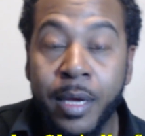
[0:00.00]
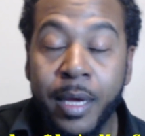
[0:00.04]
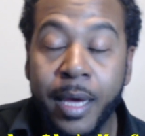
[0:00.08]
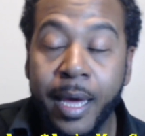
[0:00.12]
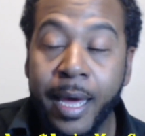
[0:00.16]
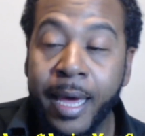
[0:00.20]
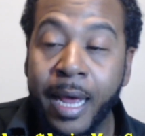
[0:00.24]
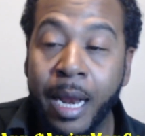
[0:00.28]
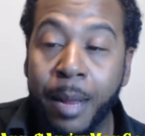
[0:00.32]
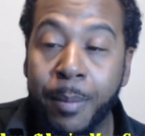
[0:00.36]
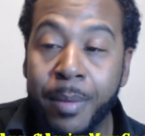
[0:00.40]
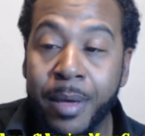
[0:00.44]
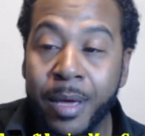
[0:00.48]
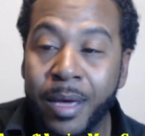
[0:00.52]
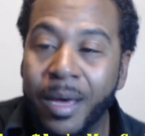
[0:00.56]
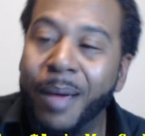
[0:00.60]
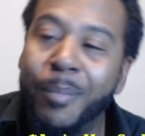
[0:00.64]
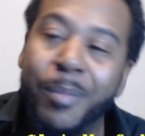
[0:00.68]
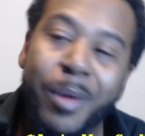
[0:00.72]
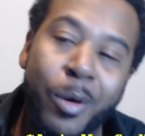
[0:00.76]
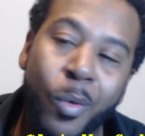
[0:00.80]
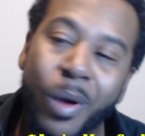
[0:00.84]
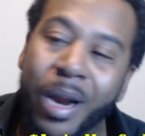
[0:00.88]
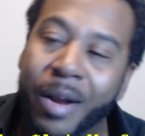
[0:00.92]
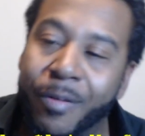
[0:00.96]
And I mean,
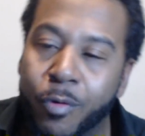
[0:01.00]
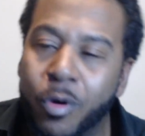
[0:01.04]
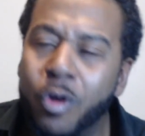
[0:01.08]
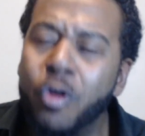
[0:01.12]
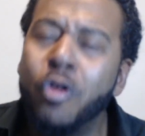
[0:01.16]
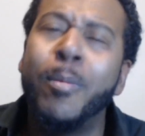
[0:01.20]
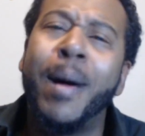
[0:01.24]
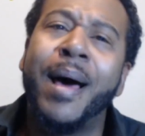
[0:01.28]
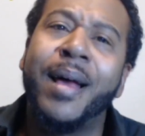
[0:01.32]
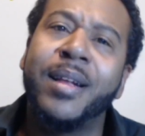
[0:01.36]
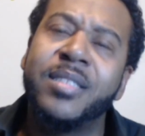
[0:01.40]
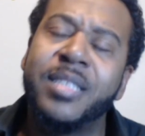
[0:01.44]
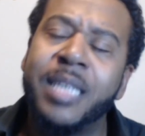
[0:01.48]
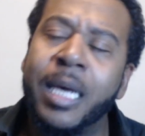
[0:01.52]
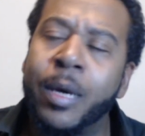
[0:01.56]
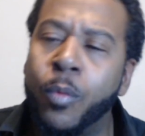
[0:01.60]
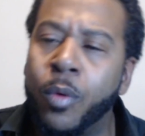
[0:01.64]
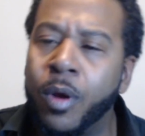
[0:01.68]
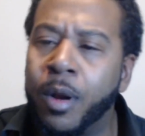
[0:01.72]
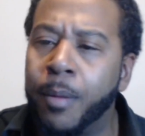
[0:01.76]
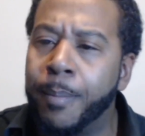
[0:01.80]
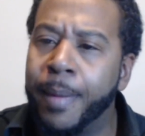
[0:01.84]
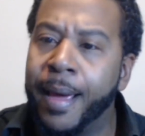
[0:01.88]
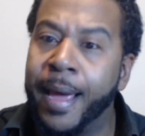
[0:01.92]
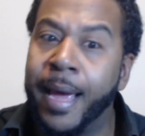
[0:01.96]
who am I to say what
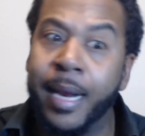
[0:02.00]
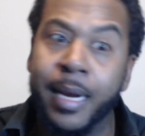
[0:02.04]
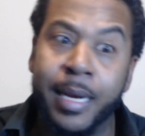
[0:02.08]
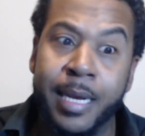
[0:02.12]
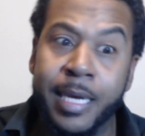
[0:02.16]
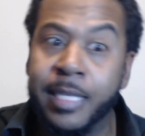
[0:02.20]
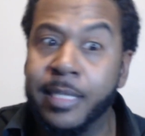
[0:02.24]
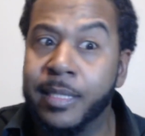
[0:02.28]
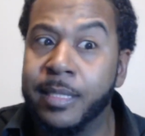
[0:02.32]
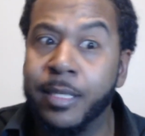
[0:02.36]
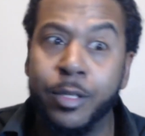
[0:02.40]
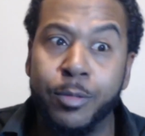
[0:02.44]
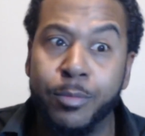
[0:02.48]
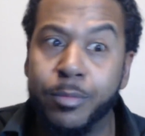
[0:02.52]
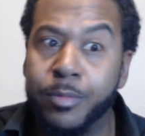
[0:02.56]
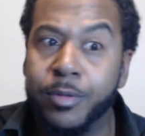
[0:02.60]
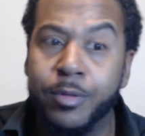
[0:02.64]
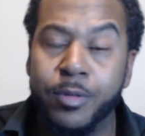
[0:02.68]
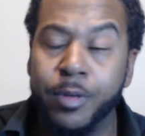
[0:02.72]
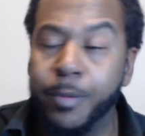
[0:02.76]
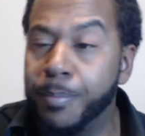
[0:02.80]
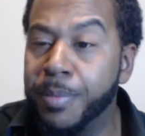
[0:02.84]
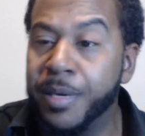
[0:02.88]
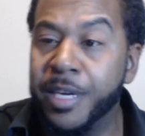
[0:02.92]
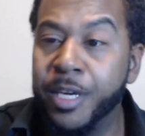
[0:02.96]
a man needs
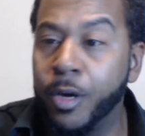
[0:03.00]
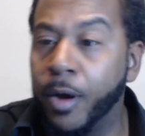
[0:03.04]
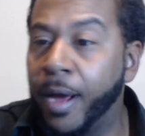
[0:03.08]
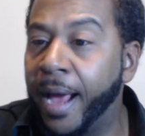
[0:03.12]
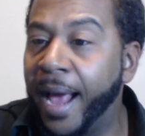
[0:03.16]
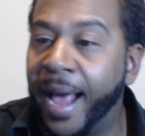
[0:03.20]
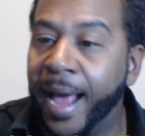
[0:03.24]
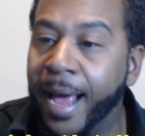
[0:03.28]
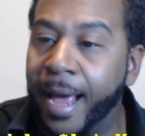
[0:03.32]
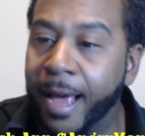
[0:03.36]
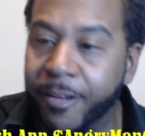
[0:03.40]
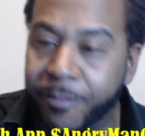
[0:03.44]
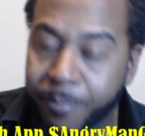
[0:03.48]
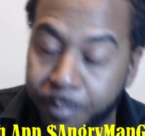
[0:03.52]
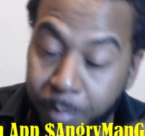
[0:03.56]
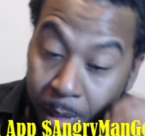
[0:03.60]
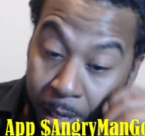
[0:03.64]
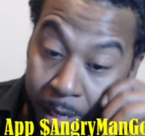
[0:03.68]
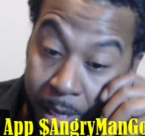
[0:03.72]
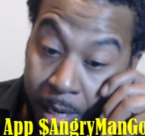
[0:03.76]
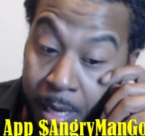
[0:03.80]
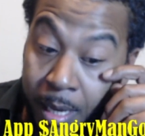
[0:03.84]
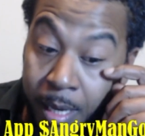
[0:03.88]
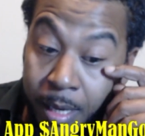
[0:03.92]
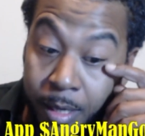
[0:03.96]
to be or have? But,
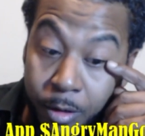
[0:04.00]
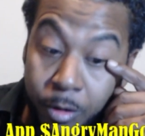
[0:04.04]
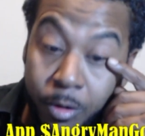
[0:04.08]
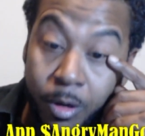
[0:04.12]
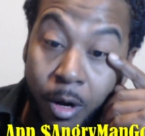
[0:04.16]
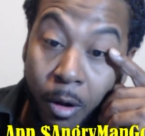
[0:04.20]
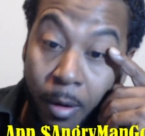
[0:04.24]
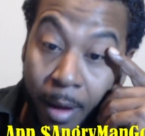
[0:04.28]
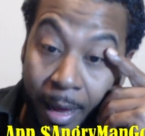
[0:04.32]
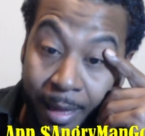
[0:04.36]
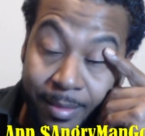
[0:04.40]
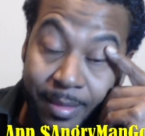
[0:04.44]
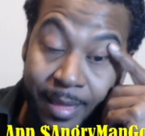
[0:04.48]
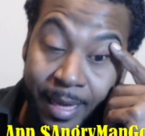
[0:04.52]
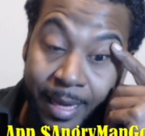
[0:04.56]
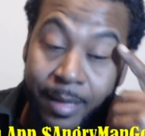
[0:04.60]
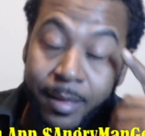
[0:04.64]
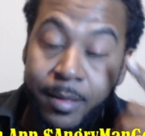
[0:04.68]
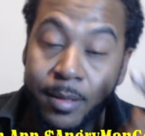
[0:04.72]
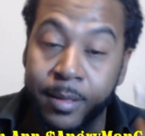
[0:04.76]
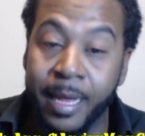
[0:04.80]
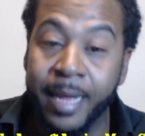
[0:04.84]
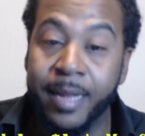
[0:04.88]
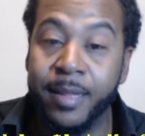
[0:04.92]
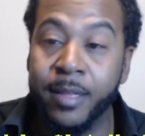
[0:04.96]
I think
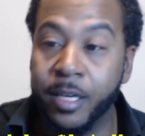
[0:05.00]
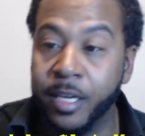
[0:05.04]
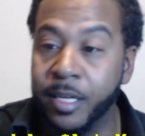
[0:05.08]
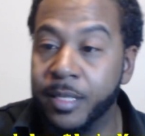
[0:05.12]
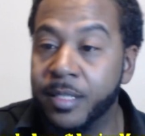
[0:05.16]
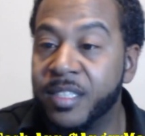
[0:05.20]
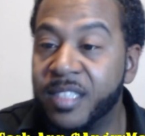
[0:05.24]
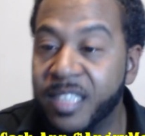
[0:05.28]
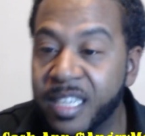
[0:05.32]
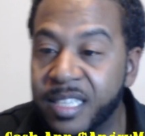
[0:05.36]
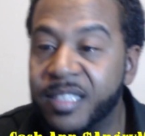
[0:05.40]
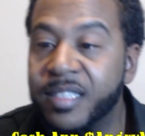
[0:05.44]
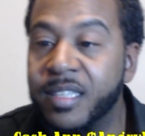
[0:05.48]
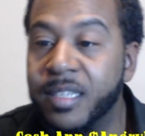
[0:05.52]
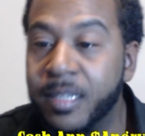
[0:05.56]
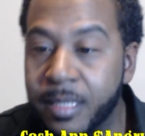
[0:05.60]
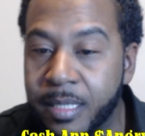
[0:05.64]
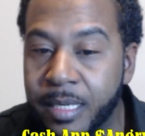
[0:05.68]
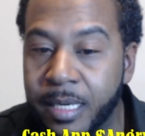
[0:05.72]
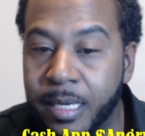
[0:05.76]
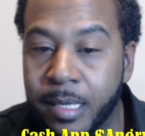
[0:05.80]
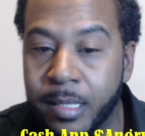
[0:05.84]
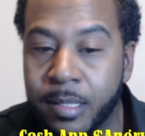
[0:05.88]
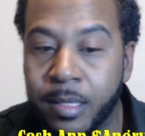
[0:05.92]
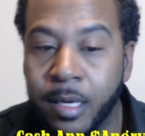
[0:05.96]
that the consensus
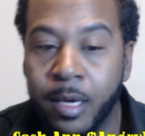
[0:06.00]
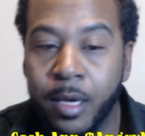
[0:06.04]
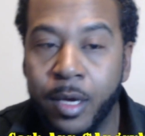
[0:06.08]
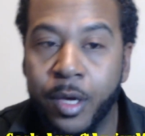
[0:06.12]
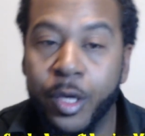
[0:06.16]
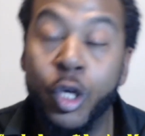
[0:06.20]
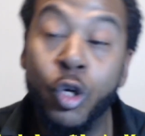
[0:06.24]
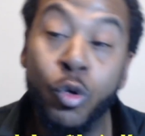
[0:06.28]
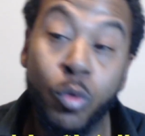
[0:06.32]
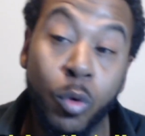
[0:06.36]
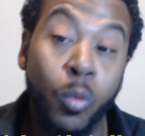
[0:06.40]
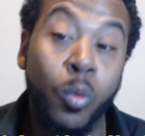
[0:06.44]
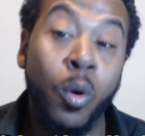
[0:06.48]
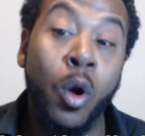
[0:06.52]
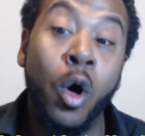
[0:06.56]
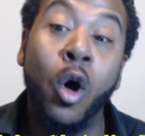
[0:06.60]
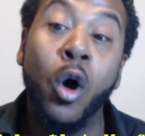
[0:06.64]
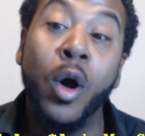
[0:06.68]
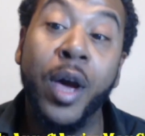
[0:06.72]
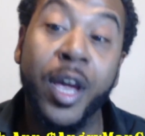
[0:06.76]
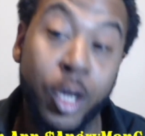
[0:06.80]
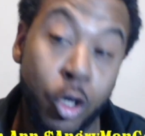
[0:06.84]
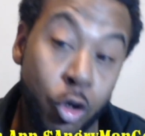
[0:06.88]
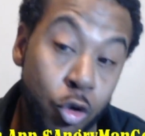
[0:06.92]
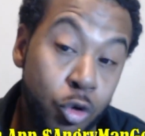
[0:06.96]
is you were wrong
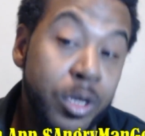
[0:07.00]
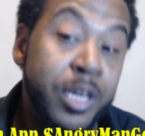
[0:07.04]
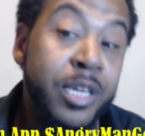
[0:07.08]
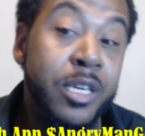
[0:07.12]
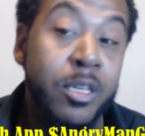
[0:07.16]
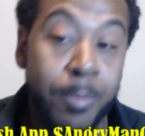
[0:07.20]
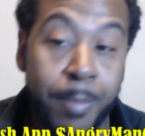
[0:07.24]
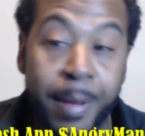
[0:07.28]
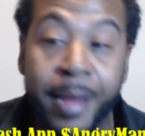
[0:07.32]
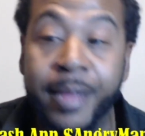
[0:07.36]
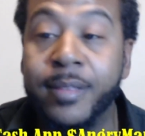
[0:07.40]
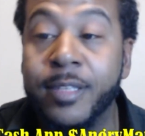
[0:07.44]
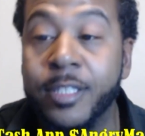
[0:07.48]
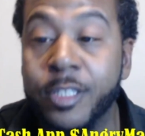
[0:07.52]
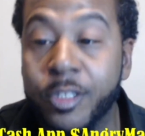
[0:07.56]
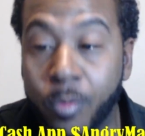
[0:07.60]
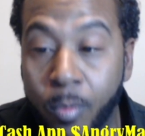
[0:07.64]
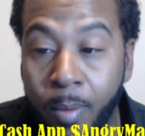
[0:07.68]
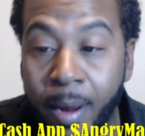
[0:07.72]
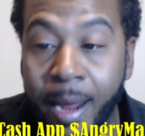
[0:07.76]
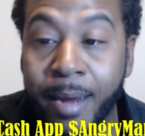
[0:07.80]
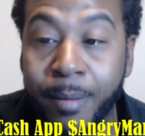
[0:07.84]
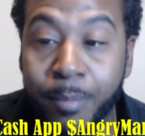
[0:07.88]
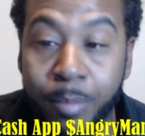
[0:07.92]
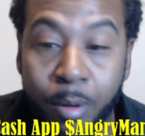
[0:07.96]
and you need to make this
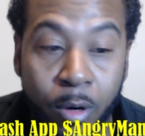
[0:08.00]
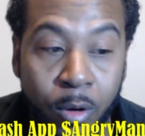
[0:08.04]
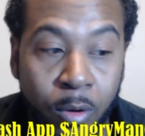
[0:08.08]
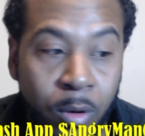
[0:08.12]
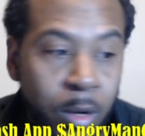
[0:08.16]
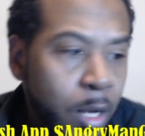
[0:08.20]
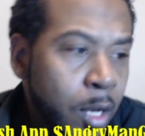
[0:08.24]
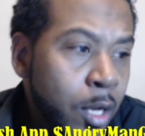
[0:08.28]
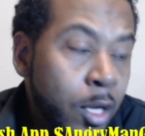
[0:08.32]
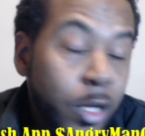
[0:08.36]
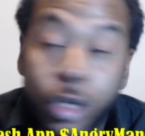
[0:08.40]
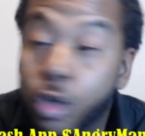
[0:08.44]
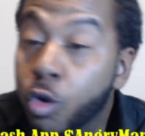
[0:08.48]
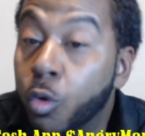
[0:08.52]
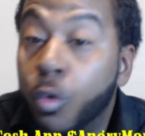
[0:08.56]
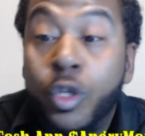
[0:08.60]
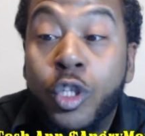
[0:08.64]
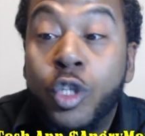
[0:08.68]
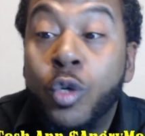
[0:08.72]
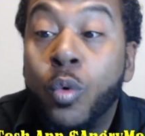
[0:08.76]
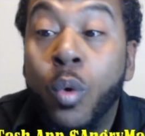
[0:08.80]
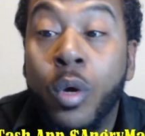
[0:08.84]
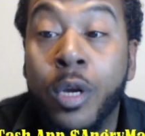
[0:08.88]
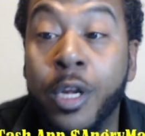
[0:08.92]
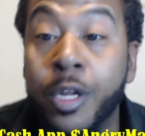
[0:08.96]
right, bro. Do what
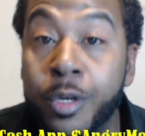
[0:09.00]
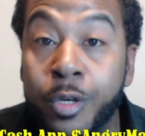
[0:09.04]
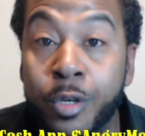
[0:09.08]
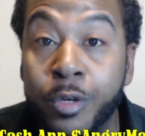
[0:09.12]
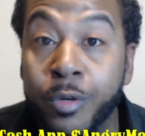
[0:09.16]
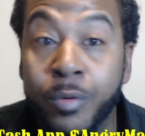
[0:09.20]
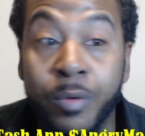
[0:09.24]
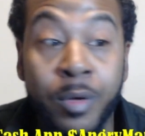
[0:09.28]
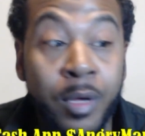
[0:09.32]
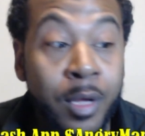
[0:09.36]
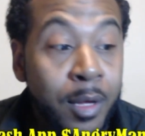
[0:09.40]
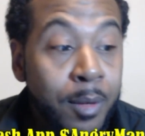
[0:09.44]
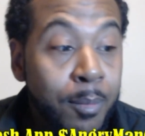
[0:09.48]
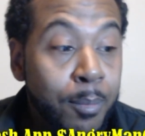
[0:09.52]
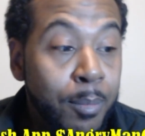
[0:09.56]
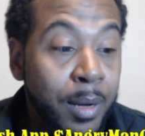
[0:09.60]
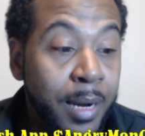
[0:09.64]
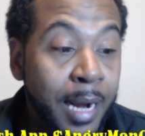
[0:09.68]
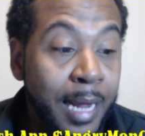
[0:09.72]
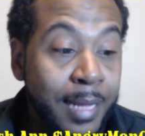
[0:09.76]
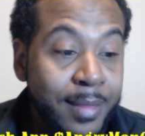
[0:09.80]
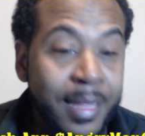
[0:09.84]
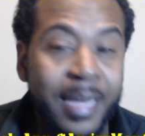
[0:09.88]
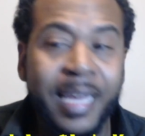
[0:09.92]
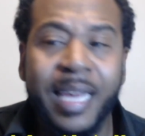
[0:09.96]
you want to do. But I
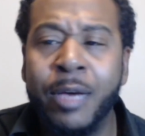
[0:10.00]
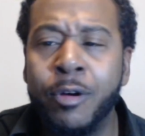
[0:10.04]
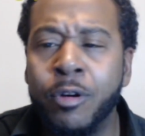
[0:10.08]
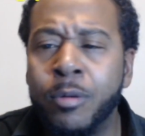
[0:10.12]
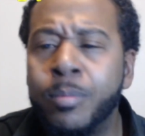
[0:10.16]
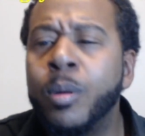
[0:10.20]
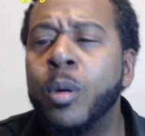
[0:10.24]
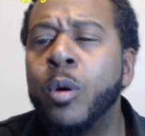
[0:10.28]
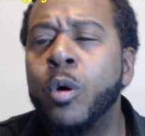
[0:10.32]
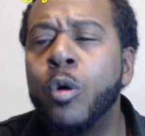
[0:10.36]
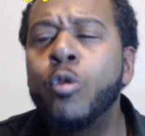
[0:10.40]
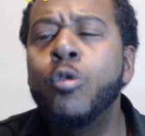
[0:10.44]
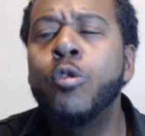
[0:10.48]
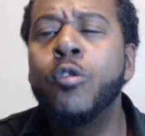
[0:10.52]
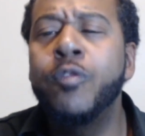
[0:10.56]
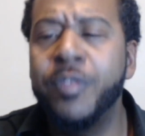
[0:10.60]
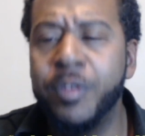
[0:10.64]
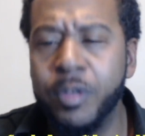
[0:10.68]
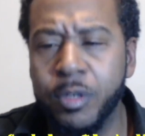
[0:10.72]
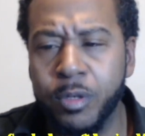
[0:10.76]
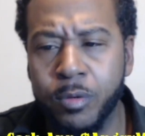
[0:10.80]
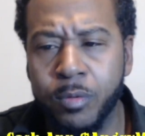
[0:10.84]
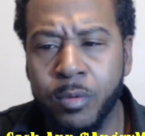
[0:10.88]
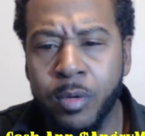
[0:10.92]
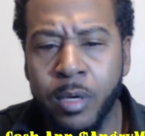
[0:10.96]
think it would behoove
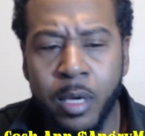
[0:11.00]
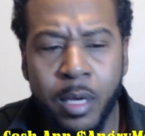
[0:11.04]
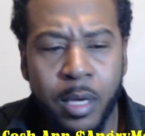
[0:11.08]
you.